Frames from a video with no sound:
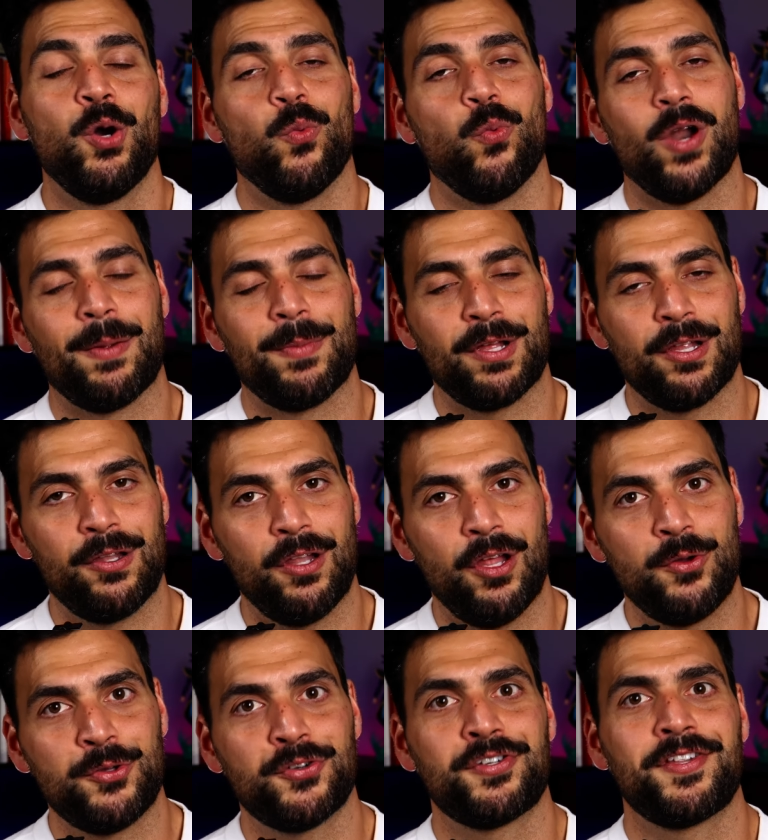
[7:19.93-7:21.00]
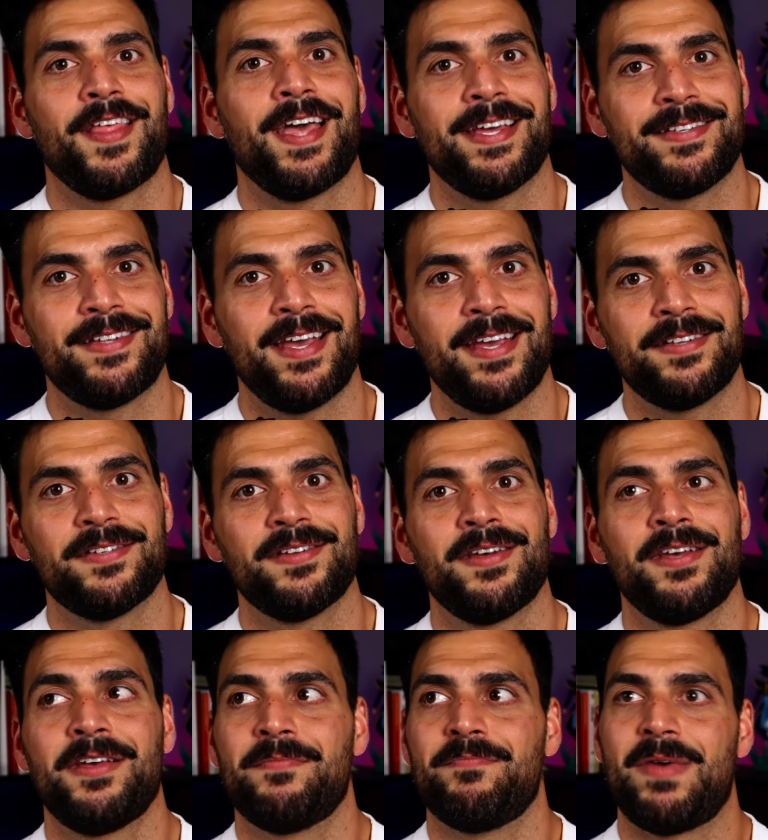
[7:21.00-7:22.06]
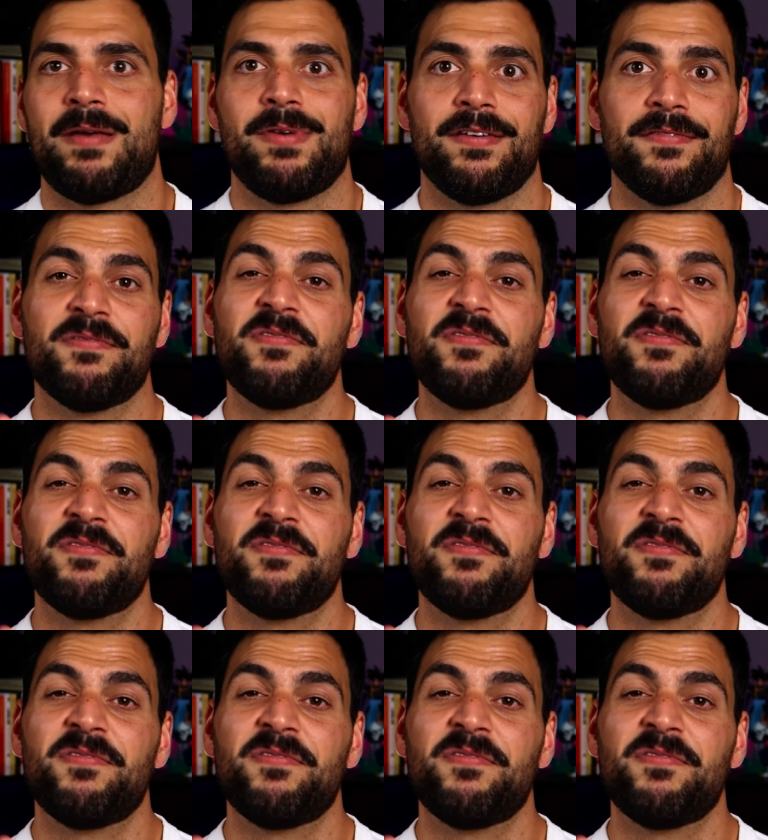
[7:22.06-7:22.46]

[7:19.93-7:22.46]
When I'm closer to that date, maybe